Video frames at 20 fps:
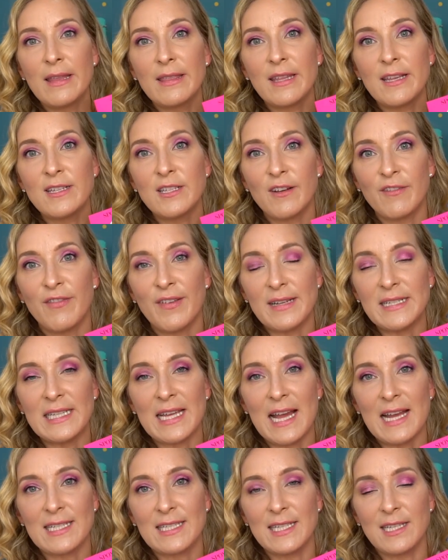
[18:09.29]
These are
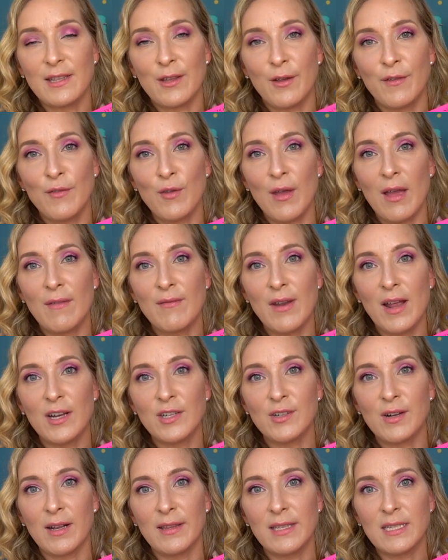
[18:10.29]
fantastic though. If you have
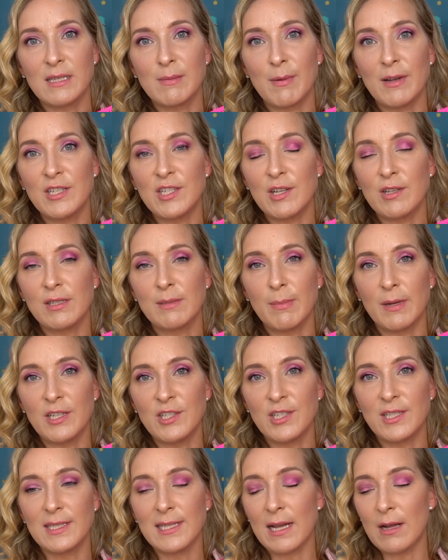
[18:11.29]
not tried the Spongelle
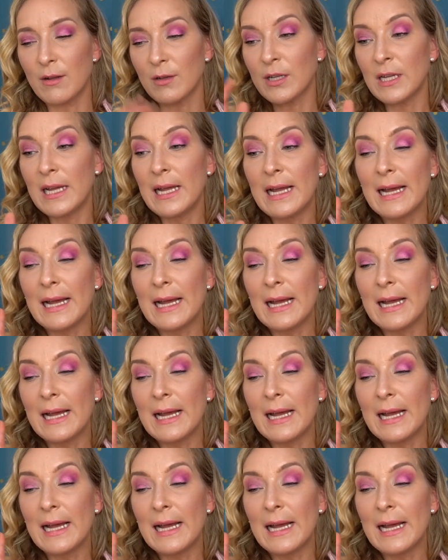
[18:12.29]
sponges out,